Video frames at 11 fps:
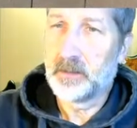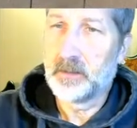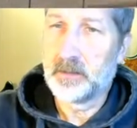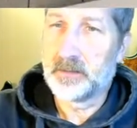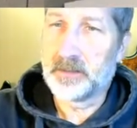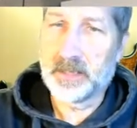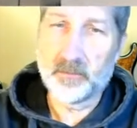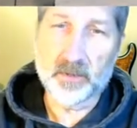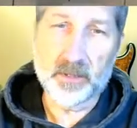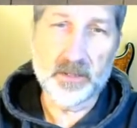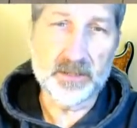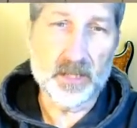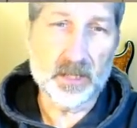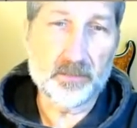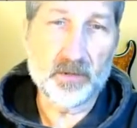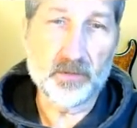Today we're going to
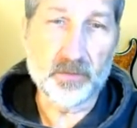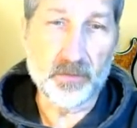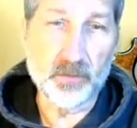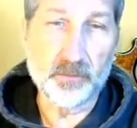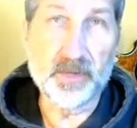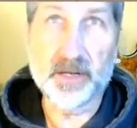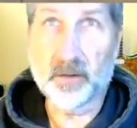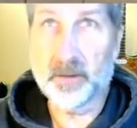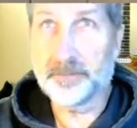talk about Numenera